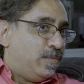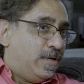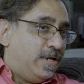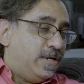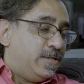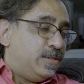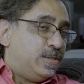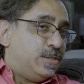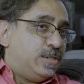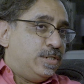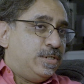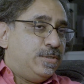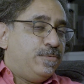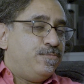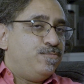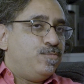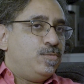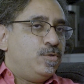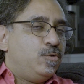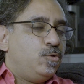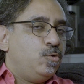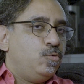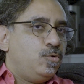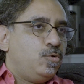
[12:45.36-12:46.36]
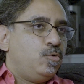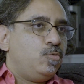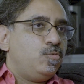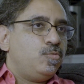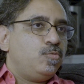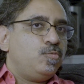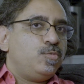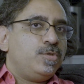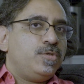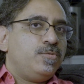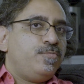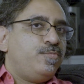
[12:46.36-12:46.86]
And who
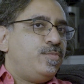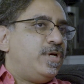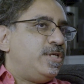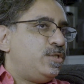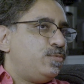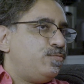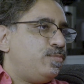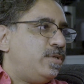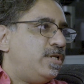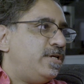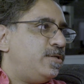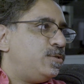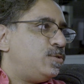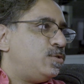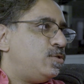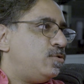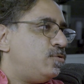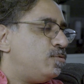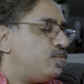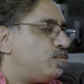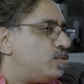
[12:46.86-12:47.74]
were the best players you